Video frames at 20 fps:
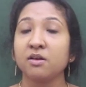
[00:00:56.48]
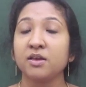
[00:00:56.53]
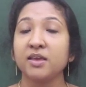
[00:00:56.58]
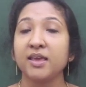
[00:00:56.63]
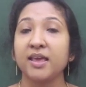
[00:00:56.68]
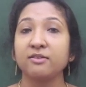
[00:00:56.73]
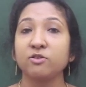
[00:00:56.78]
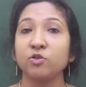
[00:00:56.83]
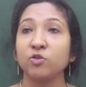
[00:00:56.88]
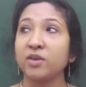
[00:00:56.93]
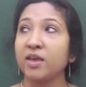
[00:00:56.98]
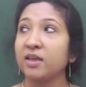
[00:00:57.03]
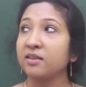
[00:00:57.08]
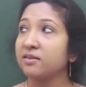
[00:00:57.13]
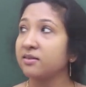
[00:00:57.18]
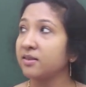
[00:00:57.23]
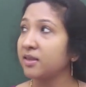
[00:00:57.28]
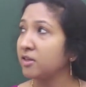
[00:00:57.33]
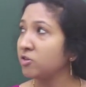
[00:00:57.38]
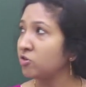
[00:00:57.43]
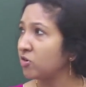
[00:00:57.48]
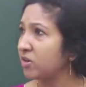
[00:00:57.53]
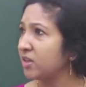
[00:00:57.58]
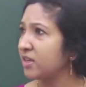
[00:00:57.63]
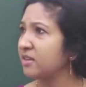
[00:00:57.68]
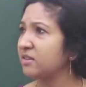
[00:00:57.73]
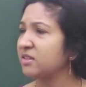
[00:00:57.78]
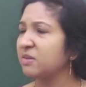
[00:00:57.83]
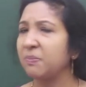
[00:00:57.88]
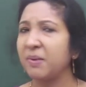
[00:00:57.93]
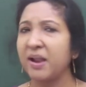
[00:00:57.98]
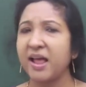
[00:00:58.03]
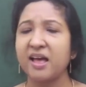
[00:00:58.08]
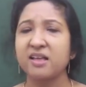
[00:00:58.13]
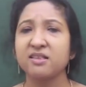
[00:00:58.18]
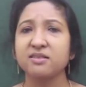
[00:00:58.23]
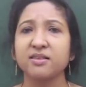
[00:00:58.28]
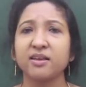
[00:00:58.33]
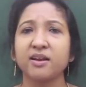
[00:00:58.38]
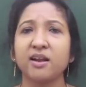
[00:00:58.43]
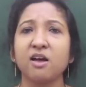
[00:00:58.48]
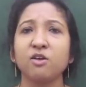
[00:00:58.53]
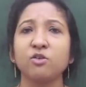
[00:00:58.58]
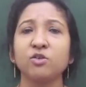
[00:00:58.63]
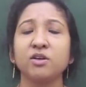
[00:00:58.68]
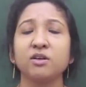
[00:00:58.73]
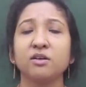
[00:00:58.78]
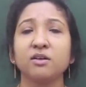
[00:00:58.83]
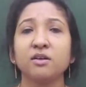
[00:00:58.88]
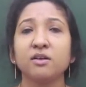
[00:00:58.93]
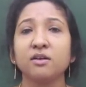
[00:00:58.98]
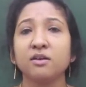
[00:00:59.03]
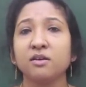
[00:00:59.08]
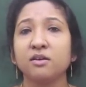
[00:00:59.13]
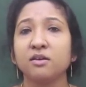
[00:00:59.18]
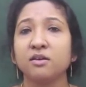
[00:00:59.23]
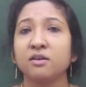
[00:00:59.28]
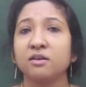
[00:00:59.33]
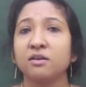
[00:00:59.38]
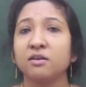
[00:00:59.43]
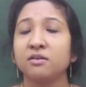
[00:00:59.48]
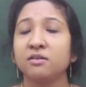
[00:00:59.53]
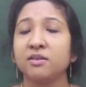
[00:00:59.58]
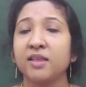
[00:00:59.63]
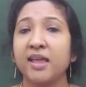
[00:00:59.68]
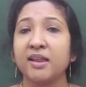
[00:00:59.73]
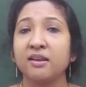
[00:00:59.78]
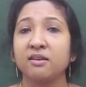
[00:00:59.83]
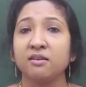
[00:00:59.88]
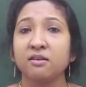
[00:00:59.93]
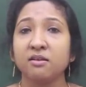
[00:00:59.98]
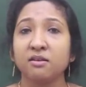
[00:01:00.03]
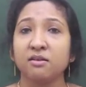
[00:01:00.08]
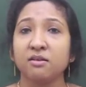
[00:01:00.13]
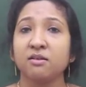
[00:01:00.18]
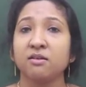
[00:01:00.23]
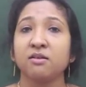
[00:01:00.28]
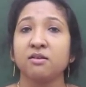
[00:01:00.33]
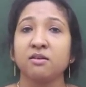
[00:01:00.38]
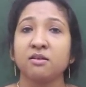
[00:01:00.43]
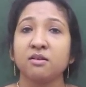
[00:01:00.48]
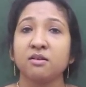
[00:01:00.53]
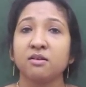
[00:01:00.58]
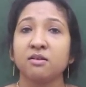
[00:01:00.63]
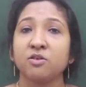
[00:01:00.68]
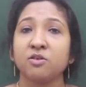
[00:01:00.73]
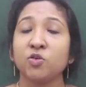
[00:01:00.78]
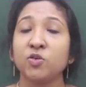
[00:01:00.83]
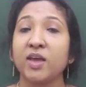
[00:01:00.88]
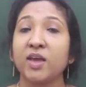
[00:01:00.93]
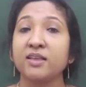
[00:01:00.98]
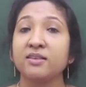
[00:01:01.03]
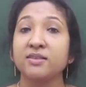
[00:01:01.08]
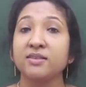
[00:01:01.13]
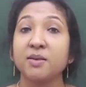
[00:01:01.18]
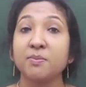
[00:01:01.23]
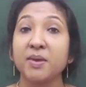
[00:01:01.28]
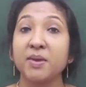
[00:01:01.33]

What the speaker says: Yes, you can see trees, plants around. Then, you can see